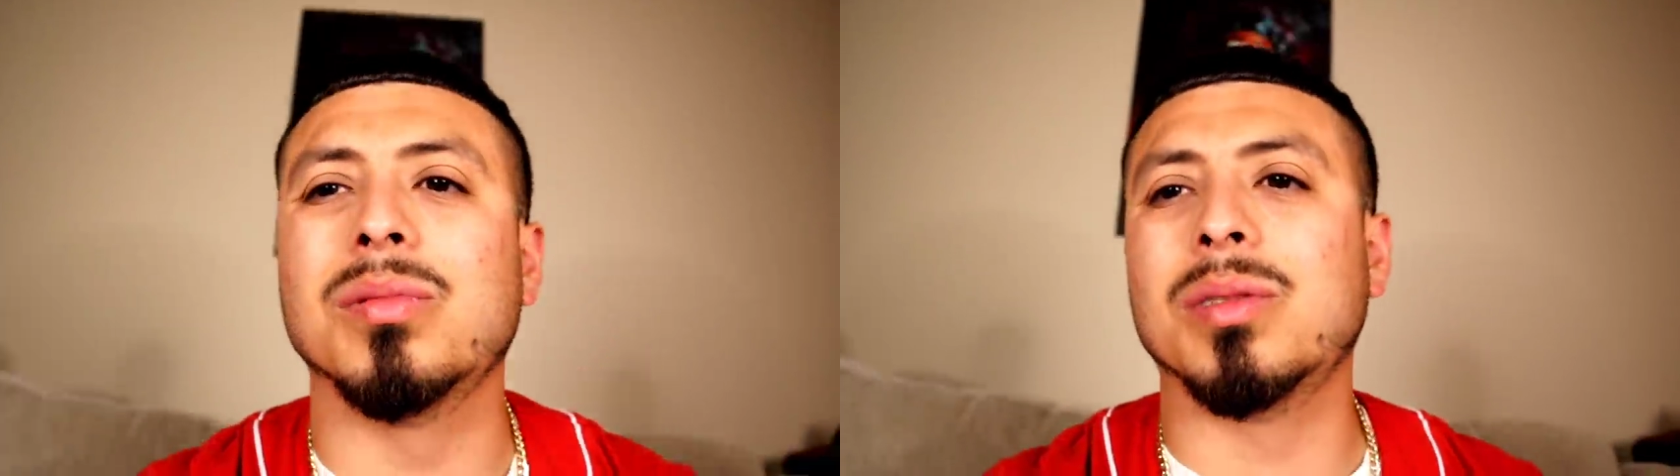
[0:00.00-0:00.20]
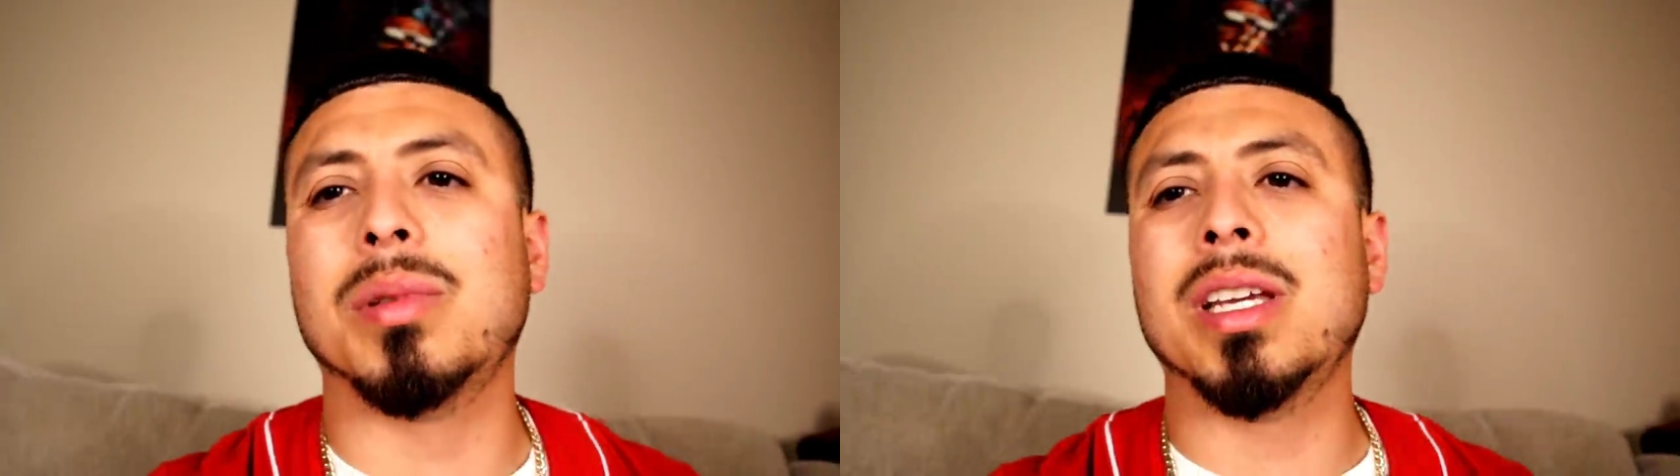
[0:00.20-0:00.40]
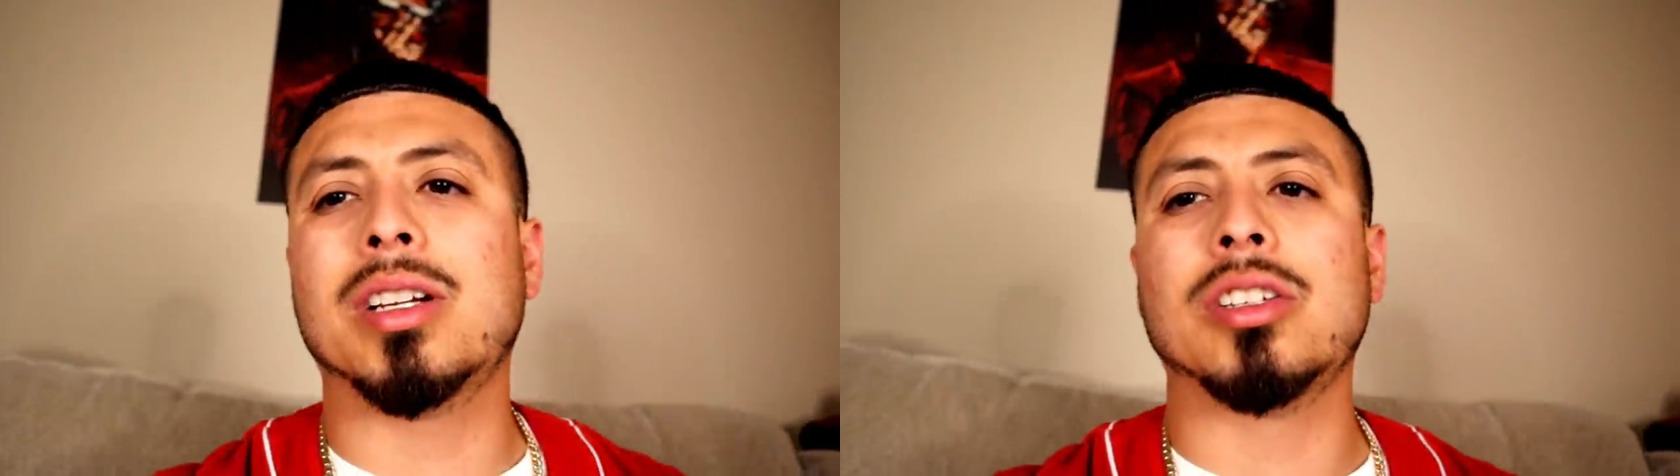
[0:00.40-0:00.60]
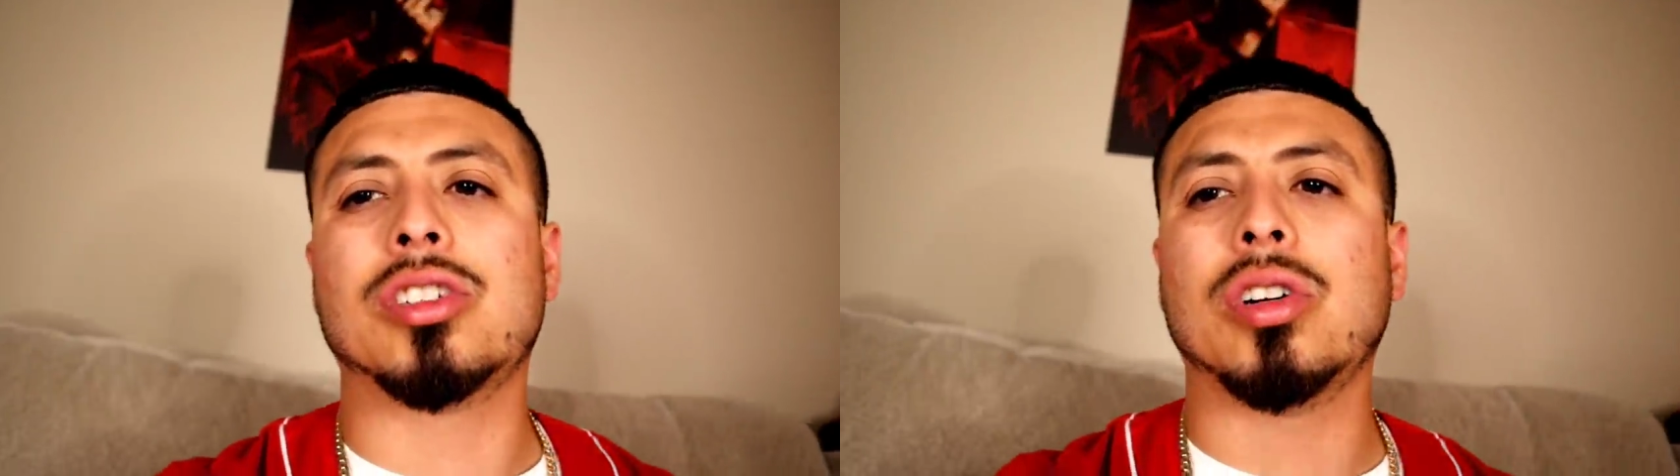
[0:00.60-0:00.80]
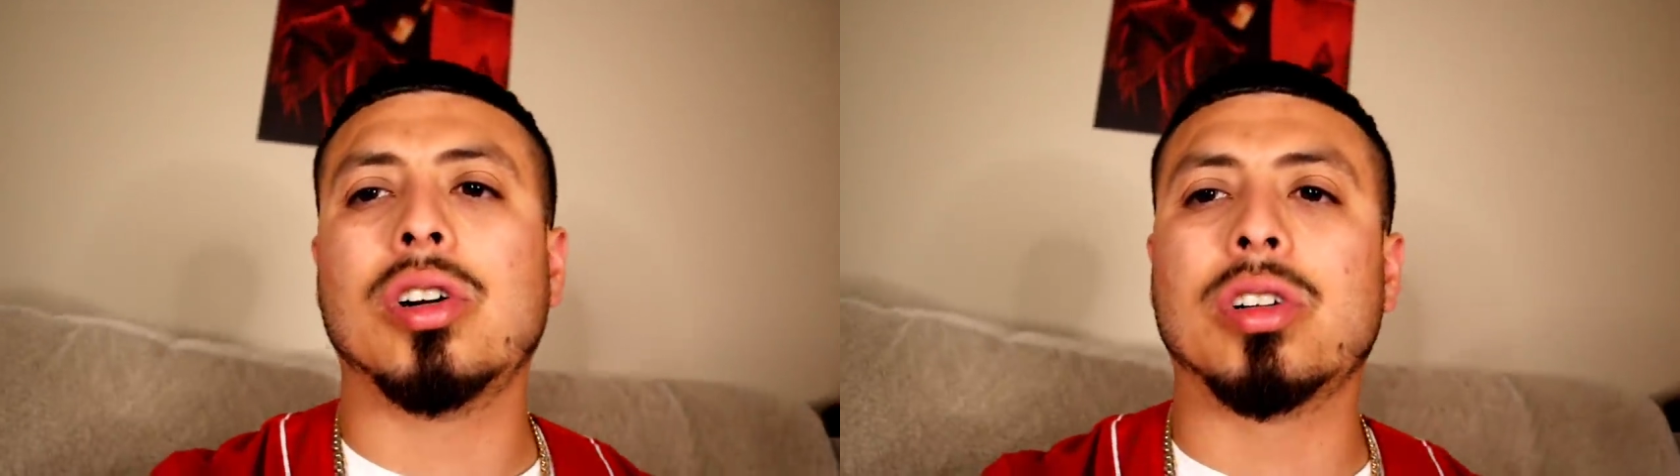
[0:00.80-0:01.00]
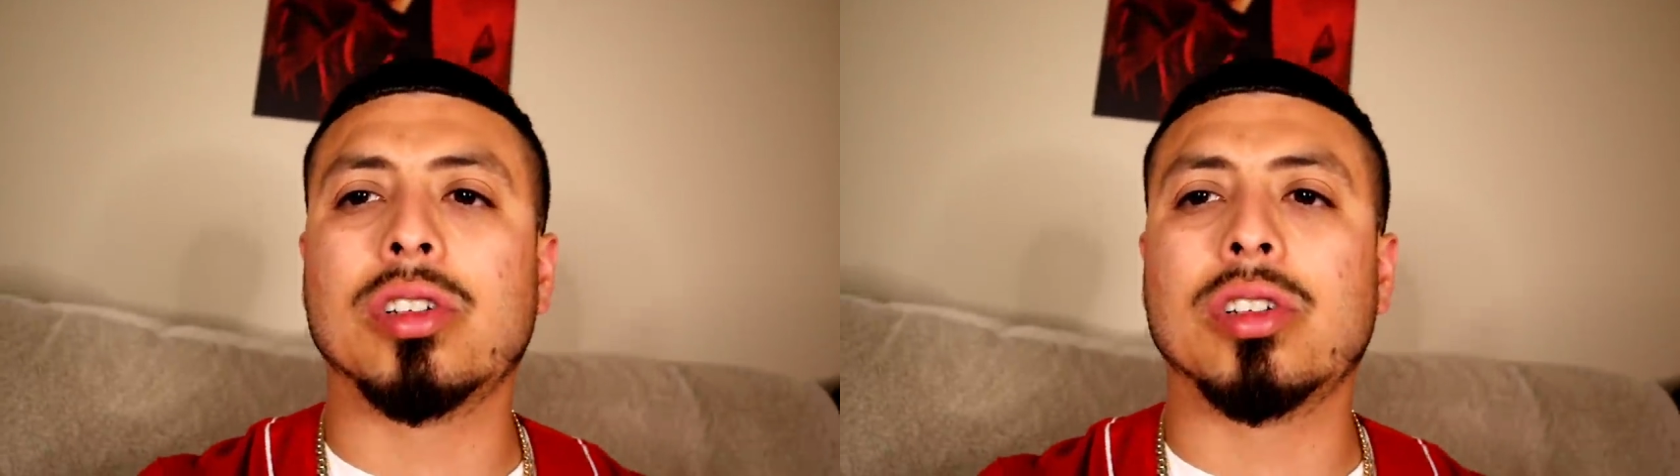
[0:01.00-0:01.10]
being controlled